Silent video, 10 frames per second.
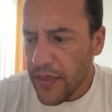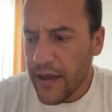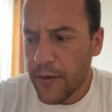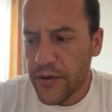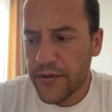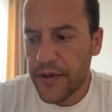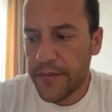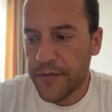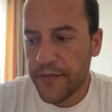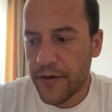our
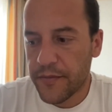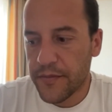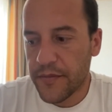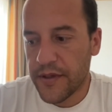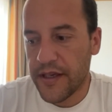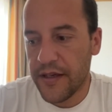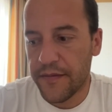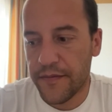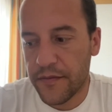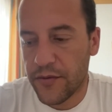trip from
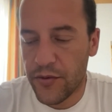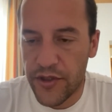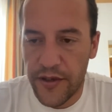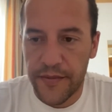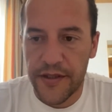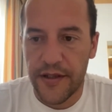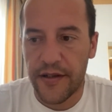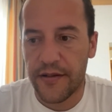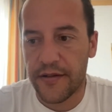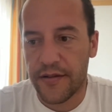Kiev to Chermizil,